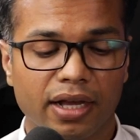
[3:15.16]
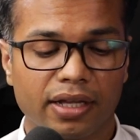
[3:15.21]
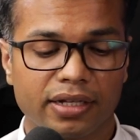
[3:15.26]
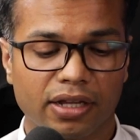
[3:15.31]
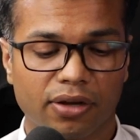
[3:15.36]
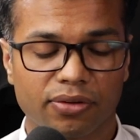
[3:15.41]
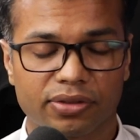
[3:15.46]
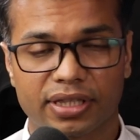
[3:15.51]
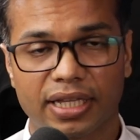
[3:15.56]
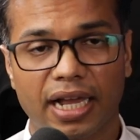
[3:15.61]

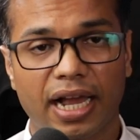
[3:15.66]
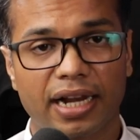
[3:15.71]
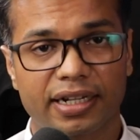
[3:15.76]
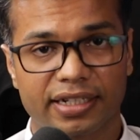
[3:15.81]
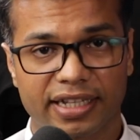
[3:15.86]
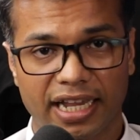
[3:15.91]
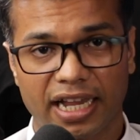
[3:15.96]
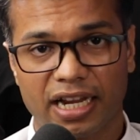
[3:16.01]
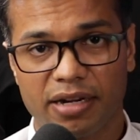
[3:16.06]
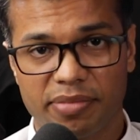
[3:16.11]
Now
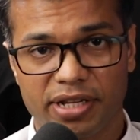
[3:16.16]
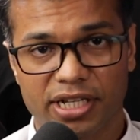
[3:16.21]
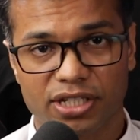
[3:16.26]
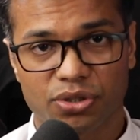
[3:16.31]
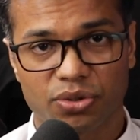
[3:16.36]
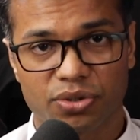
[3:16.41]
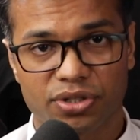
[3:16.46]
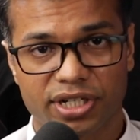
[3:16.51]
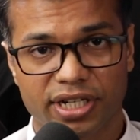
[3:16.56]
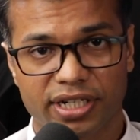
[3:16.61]
that can be
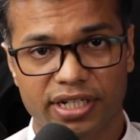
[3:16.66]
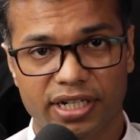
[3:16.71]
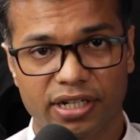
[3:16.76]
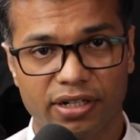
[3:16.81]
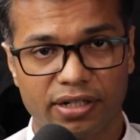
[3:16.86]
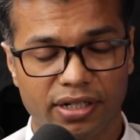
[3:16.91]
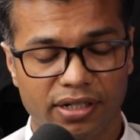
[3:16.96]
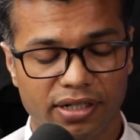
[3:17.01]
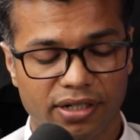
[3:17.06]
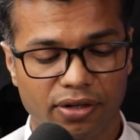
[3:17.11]

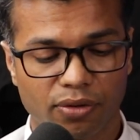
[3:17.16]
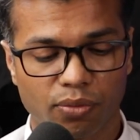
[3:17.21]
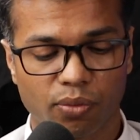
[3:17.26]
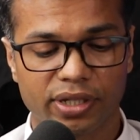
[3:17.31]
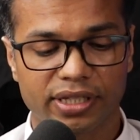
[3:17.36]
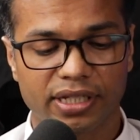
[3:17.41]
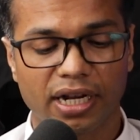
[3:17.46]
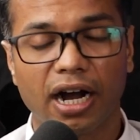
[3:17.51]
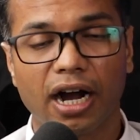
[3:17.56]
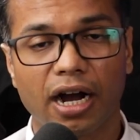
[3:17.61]
associated
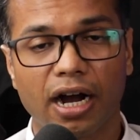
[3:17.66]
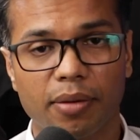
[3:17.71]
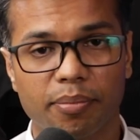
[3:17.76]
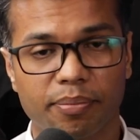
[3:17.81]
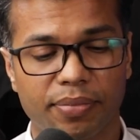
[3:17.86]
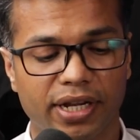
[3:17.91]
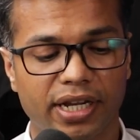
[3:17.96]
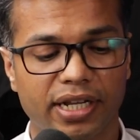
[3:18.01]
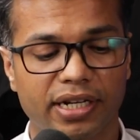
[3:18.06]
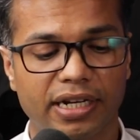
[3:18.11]
with arm
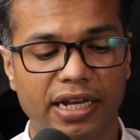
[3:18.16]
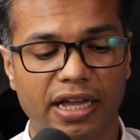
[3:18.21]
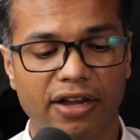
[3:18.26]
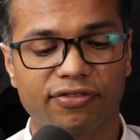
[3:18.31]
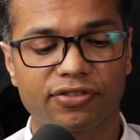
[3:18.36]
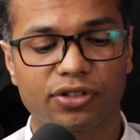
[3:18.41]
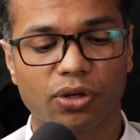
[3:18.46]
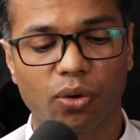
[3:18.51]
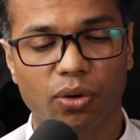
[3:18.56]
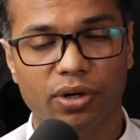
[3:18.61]
pain,
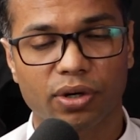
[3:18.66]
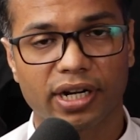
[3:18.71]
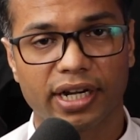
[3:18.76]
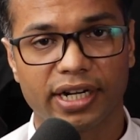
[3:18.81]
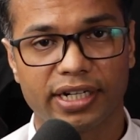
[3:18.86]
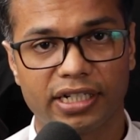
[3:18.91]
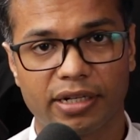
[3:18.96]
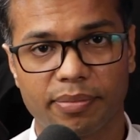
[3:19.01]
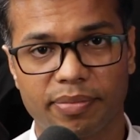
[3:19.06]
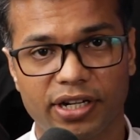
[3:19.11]
left or
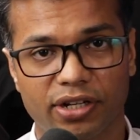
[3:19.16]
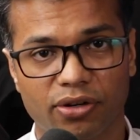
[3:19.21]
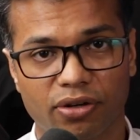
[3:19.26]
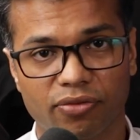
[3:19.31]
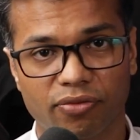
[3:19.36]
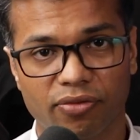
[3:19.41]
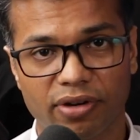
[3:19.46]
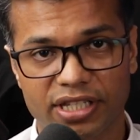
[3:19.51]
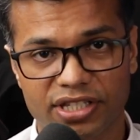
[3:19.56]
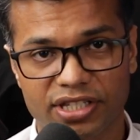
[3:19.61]
right, depending
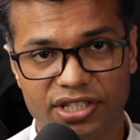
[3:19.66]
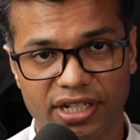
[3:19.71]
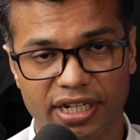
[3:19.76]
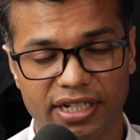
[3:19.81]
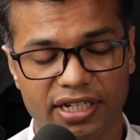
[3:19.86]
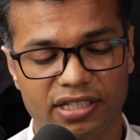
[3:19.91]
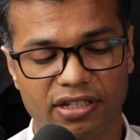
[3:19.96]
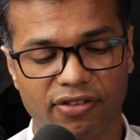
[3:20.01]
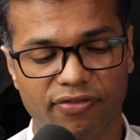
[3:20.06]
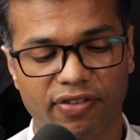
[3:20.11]
on which
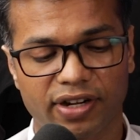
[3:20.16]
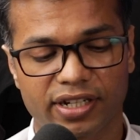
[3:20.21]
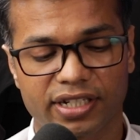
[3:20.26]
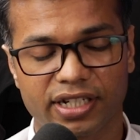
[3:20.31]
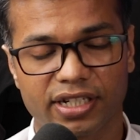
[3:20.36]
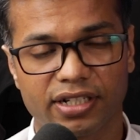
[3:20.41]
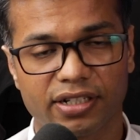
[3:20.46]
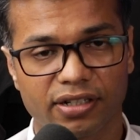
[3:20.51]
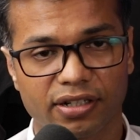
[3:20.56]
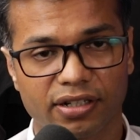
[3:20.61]
side is
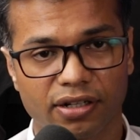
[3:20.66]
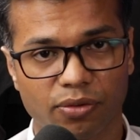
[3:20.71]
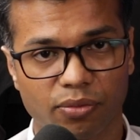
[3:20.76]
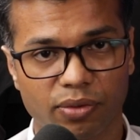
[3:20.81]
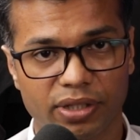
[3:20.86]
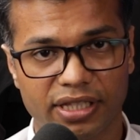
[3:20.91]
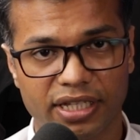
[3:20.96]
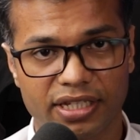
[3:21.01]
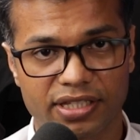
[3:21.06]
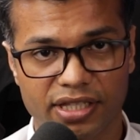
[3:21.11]
affected
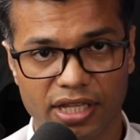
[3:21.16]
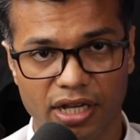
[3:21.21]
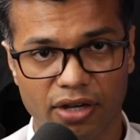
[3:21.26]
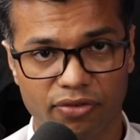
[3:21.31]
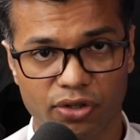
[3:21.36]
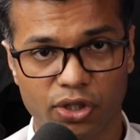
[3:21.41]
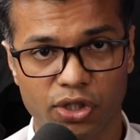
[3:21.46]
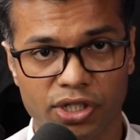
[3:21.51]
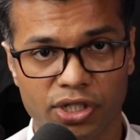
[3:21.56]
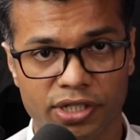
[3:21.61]
with these
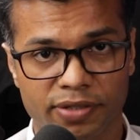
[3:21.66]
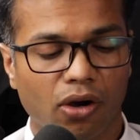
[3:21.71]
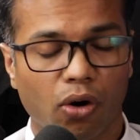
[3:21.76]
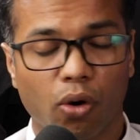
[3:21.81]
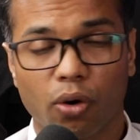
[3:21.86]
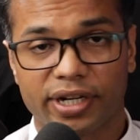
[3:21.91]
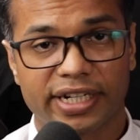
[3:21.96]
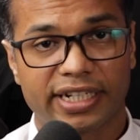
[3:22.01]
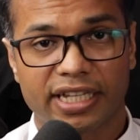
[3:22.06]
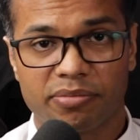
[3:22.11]
nerve roots,
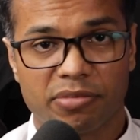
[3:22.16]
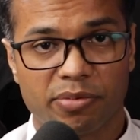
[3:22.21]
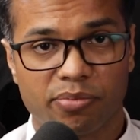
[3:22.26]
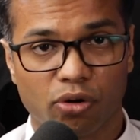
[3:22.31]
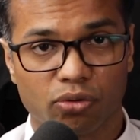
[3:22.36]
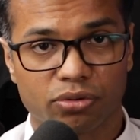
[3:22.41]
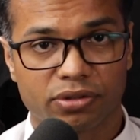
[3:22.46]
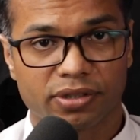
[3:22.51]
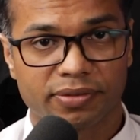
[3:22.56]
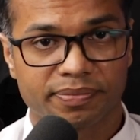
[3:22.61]
or it can be
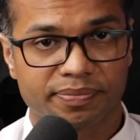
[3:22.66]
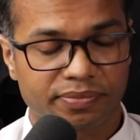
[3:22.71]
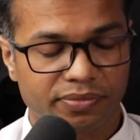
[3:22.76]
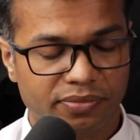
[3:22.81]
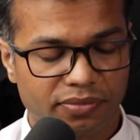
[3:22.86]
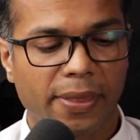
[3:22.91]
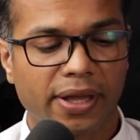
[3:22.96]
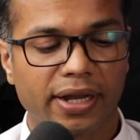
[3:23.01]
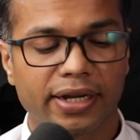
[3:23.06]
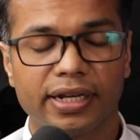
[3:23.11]
both.
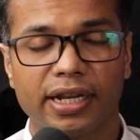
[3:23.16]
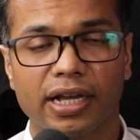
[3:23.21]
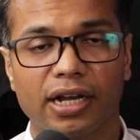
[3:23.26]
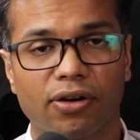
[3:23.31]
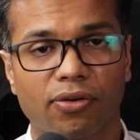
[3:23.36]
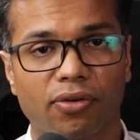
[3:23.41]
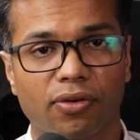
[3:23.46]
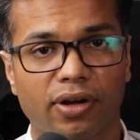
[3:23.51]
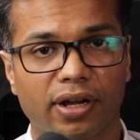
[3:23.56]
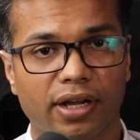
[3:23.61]

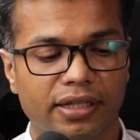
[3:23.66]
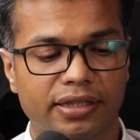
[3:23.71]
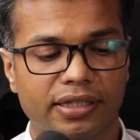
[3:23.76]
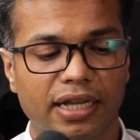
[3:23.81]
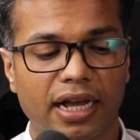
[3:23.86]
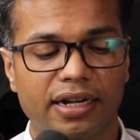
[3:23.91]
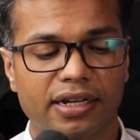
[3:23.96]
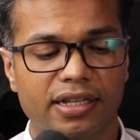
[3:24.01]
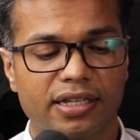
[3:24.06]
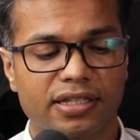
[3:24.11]
Now
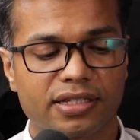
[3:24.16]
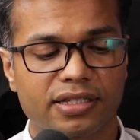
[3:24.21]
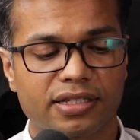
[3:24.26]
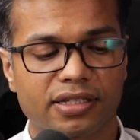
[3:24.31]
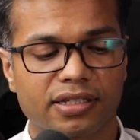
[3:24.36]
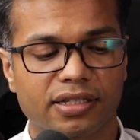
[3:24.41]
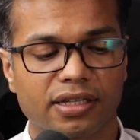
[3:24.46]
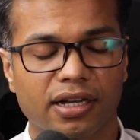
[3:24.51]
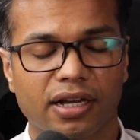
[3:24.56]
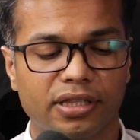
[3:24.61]
that
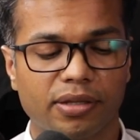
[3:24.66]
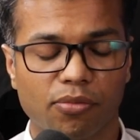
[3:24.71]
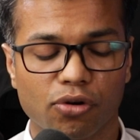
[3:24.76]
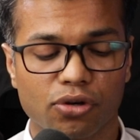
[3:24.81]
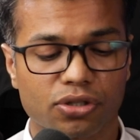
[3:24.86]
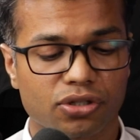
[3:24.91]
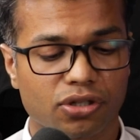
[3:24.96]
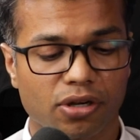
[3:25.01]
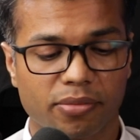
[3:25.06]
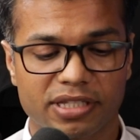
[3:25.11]
is the
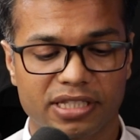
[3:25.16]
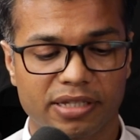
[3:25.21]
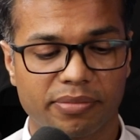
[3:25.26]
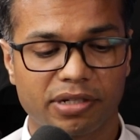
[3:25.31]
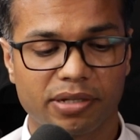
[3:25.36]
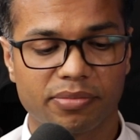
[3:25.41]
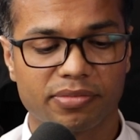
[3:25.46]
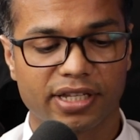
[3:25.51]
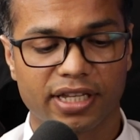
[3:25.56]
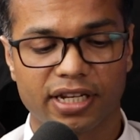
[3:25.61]
most common
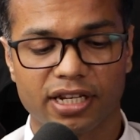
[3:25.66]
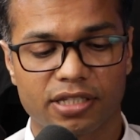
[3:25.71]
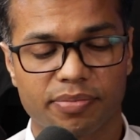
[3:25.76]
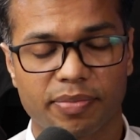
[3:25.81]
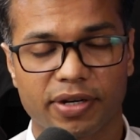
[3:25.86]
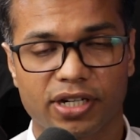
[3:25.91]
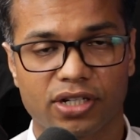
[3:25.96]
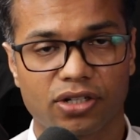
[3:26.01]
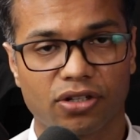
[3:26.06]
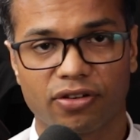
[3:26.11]
symptoms,
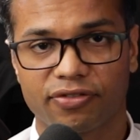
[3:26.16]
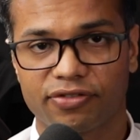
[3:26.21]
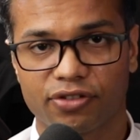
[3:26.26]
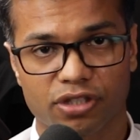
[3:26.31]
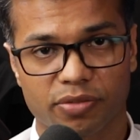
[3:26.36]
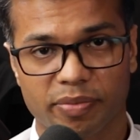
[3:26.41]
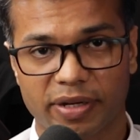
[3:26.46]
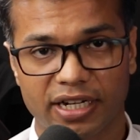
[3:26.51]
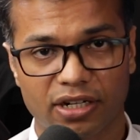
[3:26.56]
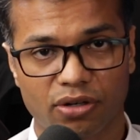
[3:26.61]
irrespective of your
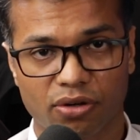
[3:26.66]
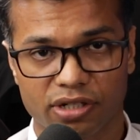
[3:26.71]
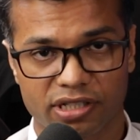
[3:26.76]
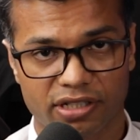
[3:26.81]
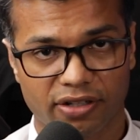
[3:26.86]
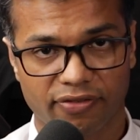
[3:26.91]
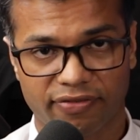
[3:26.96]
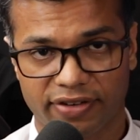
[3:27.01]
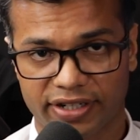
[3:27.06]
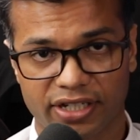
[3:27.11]
spinal cord is
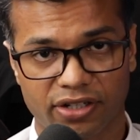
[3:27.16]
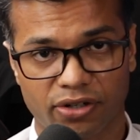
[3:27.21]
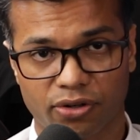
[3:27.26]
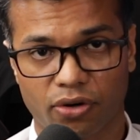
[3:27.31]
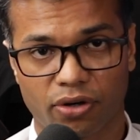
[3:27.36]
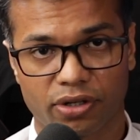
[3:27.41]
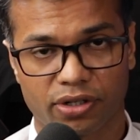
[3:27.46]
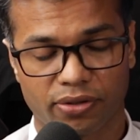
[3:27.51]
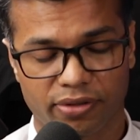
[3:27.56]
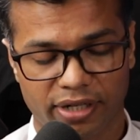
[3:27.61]
affected or not.